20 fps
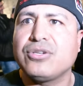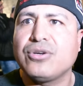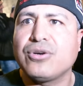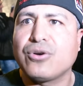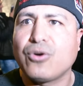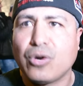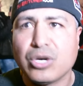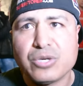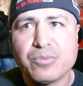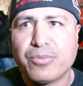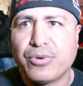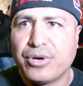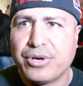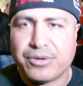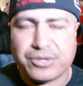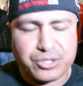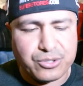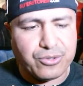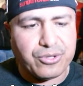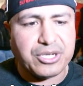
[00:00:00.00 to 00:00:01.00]
You know, Golden
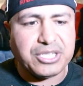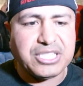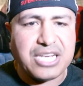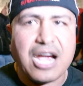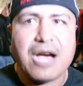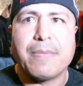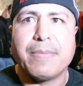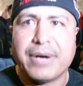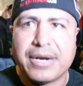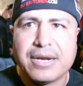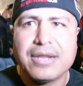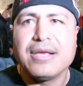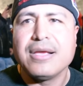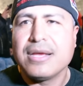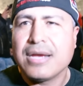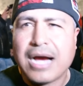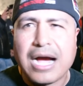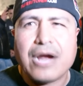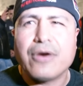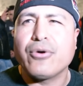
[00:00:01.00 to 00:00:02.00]
Boy will do their job, but
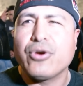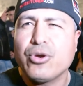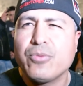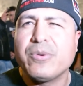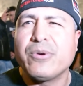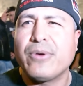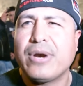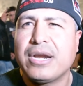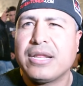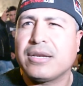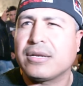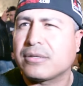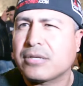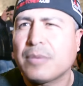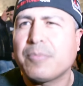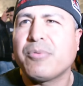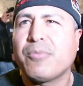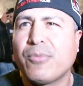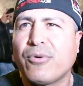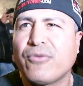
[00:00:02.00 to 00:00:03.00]
I know he'll be ready in a
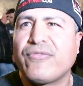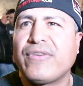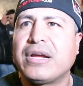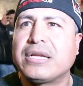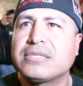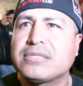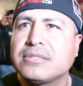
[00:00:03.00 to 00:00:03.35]
couple more fights.